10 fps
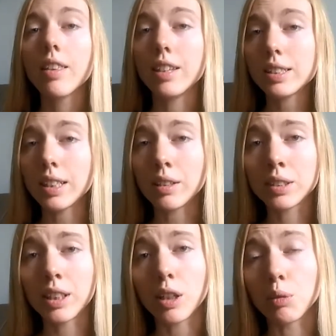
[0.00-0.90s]
This
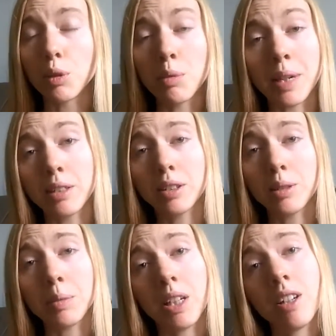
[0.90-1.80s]
sounds like a romance
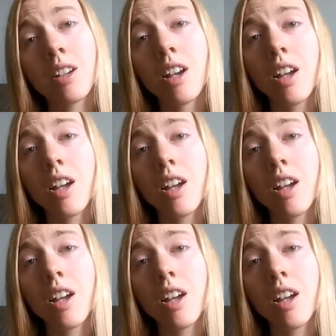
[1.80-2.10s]
to me.